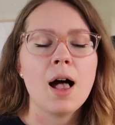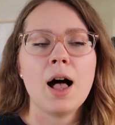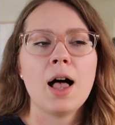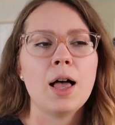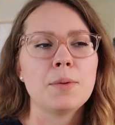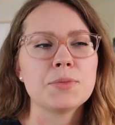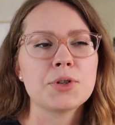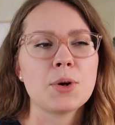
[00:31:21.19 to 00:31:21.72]

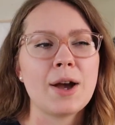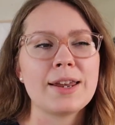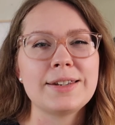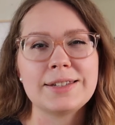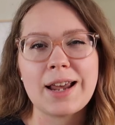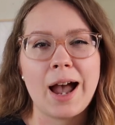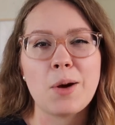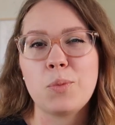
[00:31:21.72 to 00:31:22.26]
Um, so I,
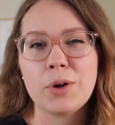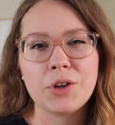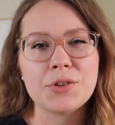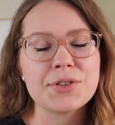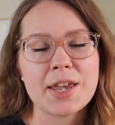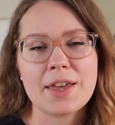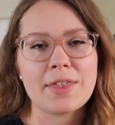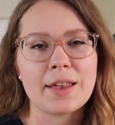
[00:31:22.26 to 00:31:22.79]
I will
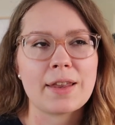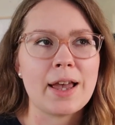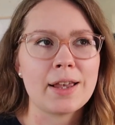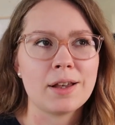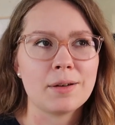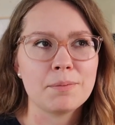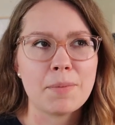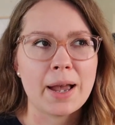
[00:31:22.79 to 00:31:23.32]
say that
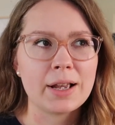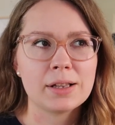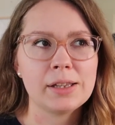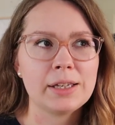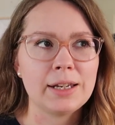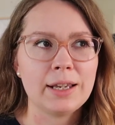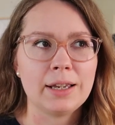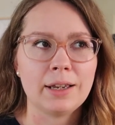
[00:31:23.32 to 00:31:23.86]
like my
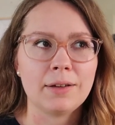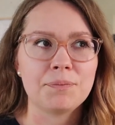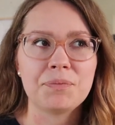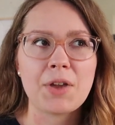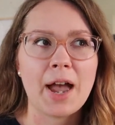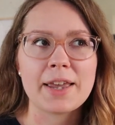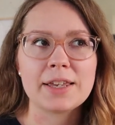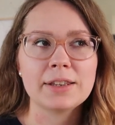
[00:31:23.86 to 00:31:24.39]
cleaning,
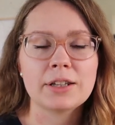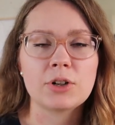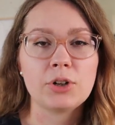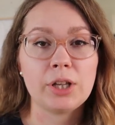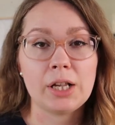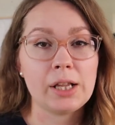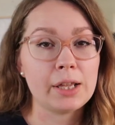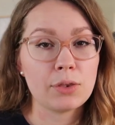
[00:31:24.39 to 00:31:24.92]
I can
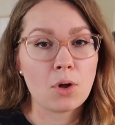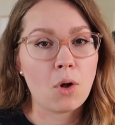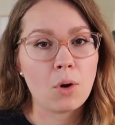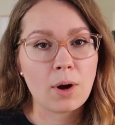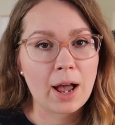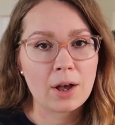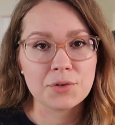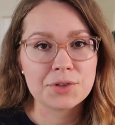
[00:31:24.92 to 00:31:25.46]
literally clean the
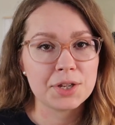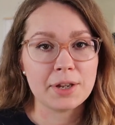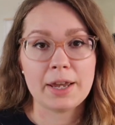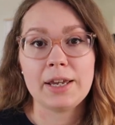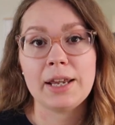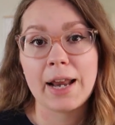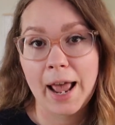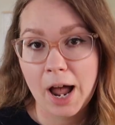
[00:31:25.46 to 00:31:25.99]
whole house in
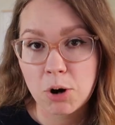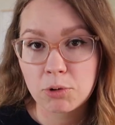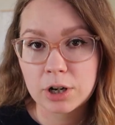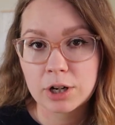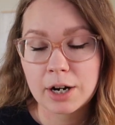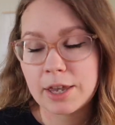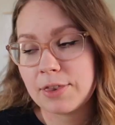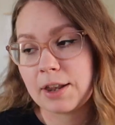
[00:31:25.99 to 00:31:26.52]
like an
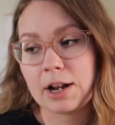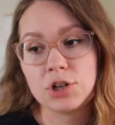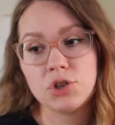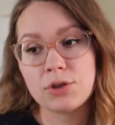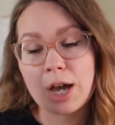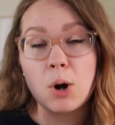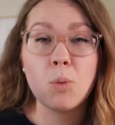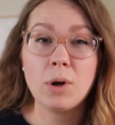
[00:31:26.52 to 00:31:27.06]
hour and then I
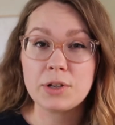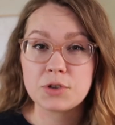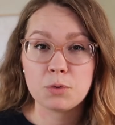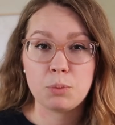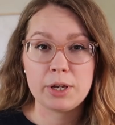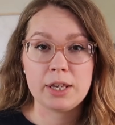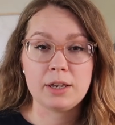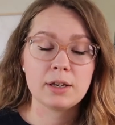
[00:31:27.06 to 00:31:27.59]
do that once a
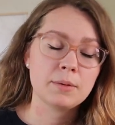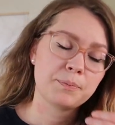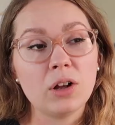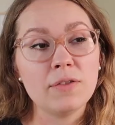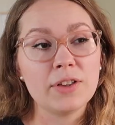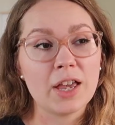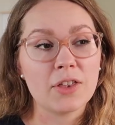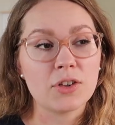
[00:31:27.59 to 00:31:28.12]
week.
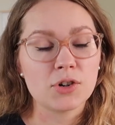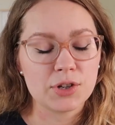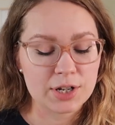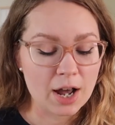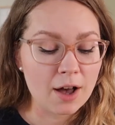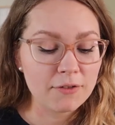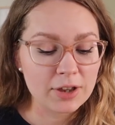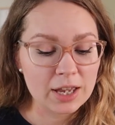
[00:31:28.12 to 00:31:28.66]
All of the other
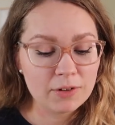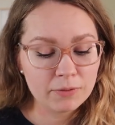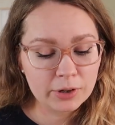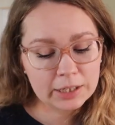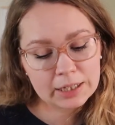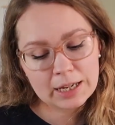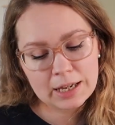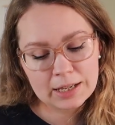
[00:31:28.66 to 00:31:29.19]
stuff, it
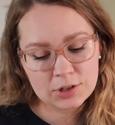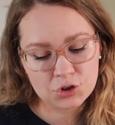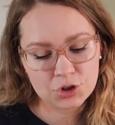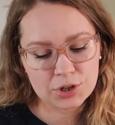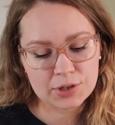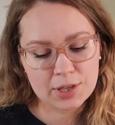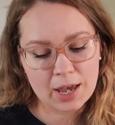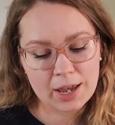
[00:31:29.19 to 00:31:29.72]
really is
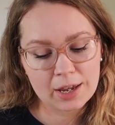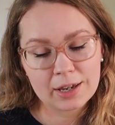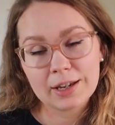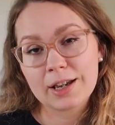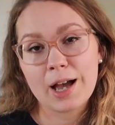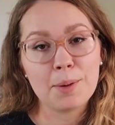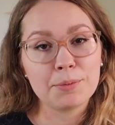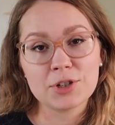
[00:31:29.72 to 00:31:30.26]
just like,
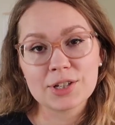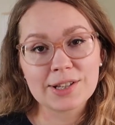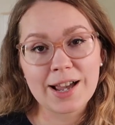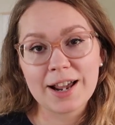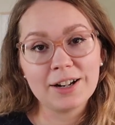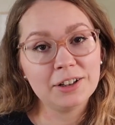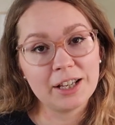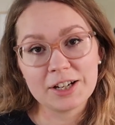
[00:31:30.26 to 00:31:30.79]
I'm just
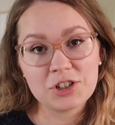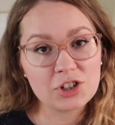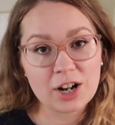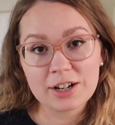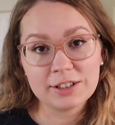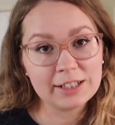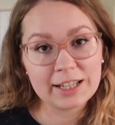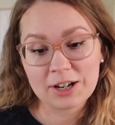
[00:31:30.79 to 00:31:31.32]
kind of like
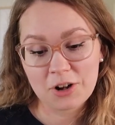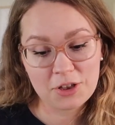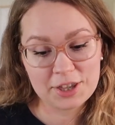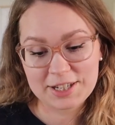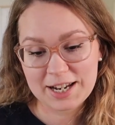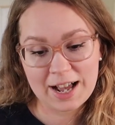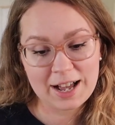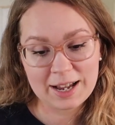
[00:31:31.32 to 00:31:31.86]
juggling it all the
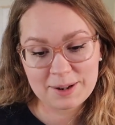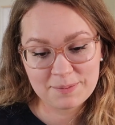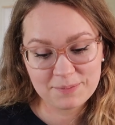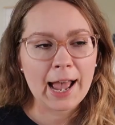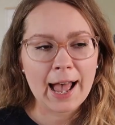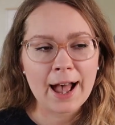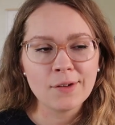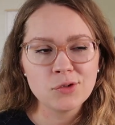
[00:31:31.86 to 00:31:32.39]
time.
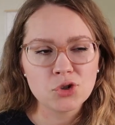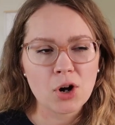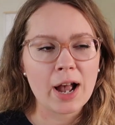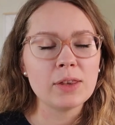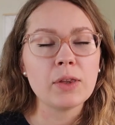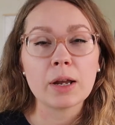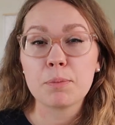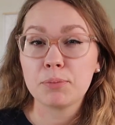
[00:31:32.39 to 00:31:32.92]
I have
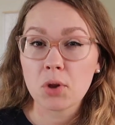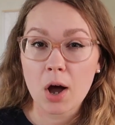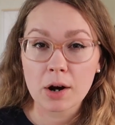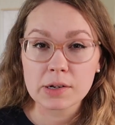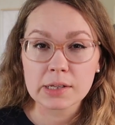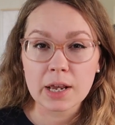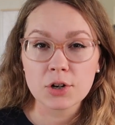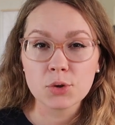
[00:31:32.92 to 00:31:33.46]
tried like
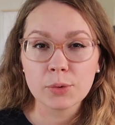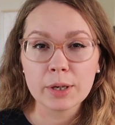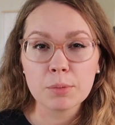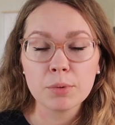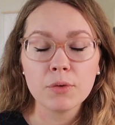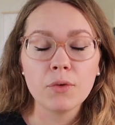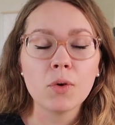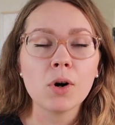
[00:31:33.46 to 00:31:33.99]
block scheduling
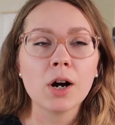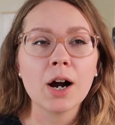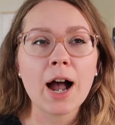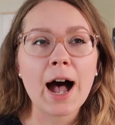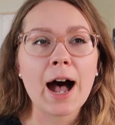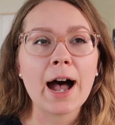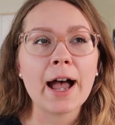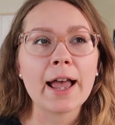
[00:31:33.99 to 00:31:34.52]
before.
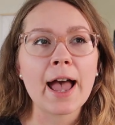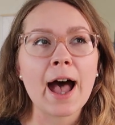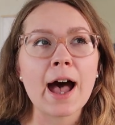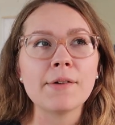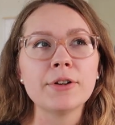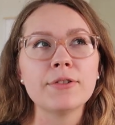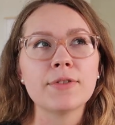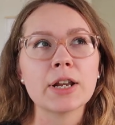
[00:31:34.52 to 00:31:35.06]
I
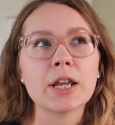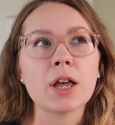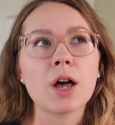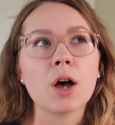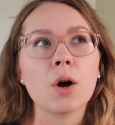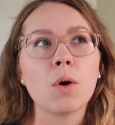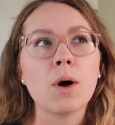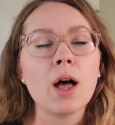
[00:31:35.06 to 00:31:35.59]
have a
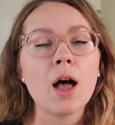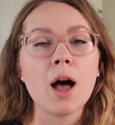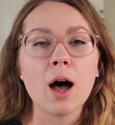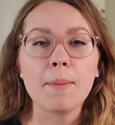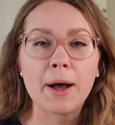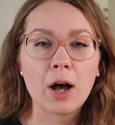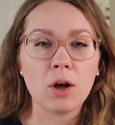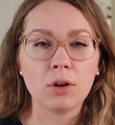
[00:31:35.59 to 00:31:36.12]
video
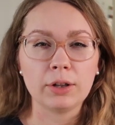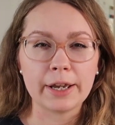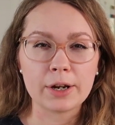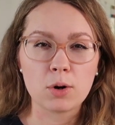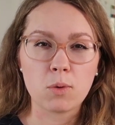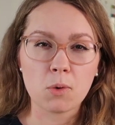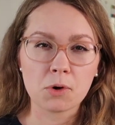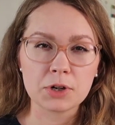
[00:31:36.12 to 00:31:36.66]
about
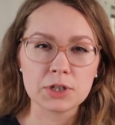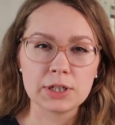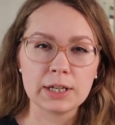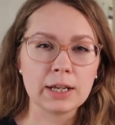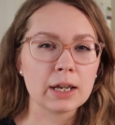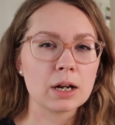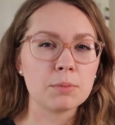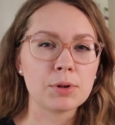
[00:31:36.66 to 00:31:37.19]
like
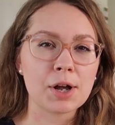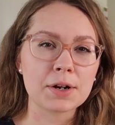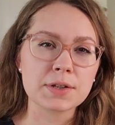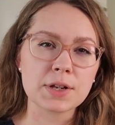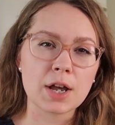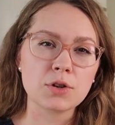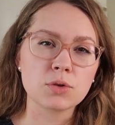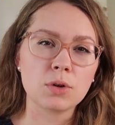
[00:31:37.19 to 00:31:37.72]
quarantining in a block
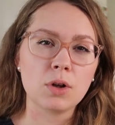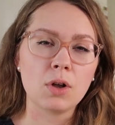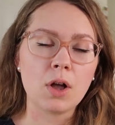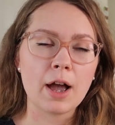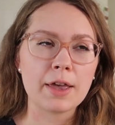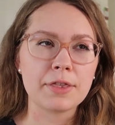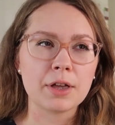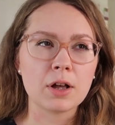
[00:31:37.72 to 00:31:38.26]
schedule.
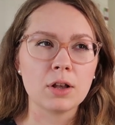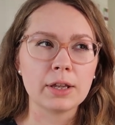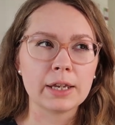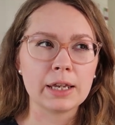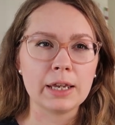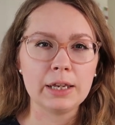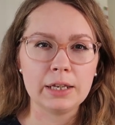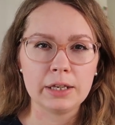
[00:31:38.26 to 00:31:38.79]
I think I'll
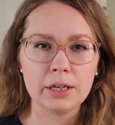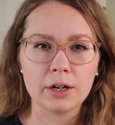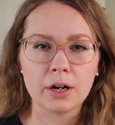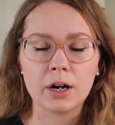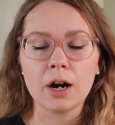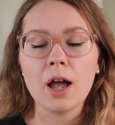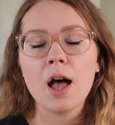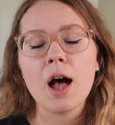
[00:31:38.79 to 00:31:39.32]
link it
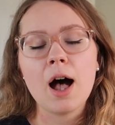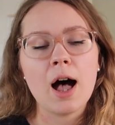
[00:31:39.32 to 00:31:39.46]
here.